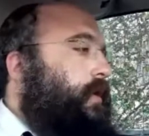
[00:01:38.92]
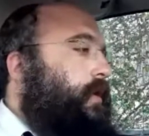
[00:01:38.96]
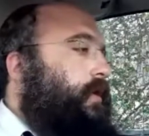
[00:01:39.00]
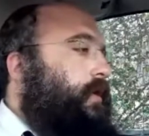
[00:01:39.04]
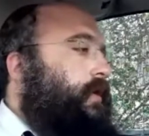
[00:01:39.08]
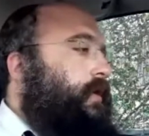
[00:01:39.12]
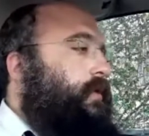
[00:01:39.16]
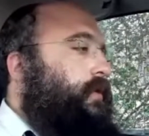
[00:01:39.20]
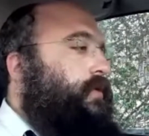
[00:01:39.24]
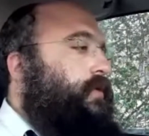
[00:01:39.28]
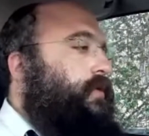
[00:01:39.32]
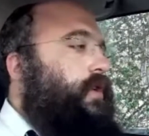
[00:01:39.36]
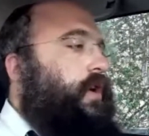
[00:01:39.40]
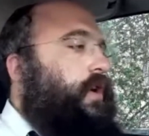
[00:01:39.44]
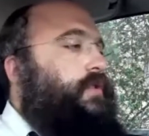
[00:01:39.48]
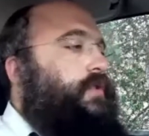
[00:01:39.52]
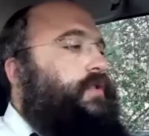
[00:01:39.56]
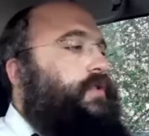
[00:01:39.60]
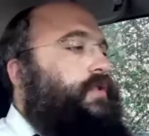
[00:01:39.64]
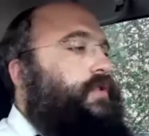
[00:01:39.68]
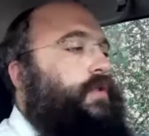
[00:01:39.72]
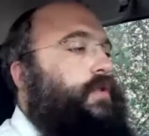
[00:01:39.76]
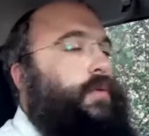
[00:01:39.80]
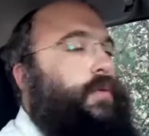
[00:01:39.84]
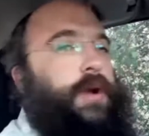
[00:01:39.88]
It starts
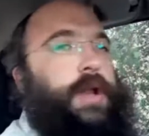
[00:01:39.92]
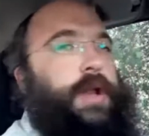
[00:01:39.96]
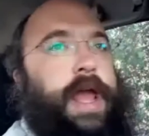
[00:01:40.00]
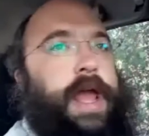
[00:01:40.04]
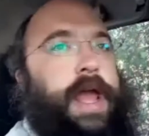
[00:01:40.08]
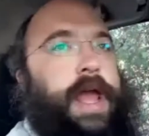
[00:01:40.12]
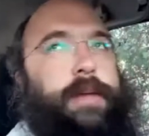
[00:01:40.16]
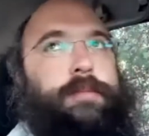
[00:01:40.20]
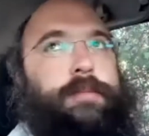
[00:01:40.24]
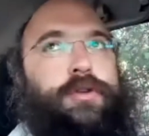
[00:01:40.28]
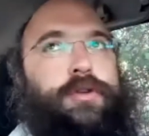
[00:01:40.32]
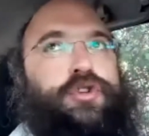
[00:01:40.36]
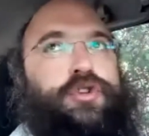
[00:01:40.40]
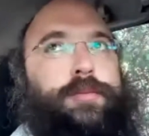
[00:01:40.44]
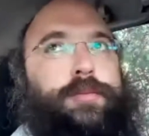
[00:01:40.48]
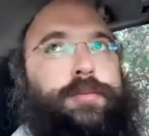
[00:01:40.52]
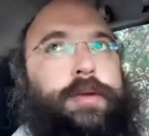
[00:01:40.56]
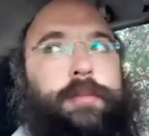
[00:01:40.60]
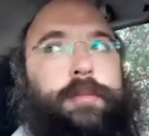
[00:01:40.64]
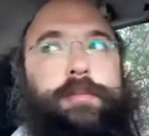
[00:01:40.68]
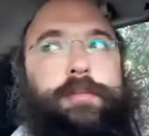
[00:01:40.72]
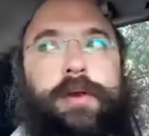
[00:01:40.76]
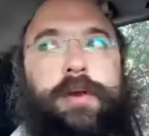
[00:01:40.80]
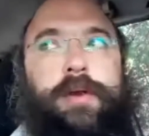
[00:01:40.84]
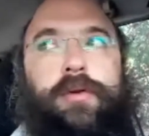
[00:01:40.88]
with the word heim. There should be a
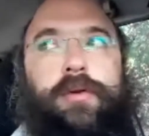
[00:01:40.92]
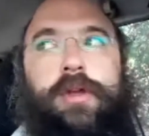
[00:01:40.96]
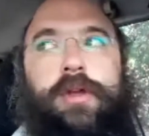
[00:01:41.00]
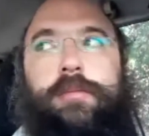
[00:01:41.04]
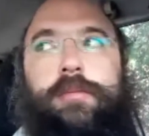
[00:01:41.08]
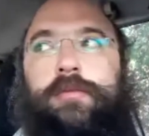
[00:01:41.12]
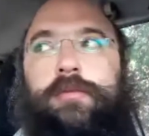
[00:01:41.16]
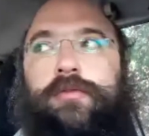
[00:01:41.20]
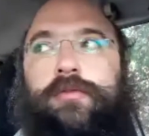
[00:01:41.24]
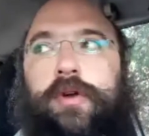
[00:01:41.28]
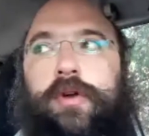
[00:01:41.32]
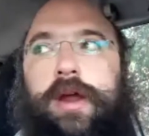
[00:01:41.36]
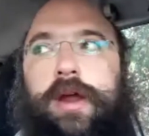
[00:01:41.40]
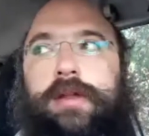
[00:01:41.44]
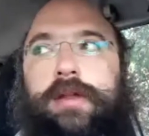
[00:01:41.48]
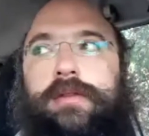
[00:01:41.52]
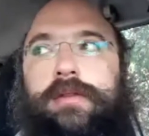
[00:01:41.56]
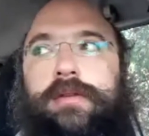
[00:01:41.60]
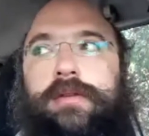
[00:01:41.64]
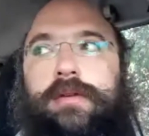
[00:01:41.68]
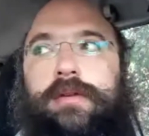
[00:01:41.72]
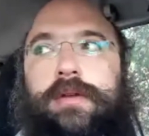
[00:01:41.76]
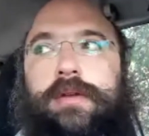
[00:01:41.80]
period beforehand.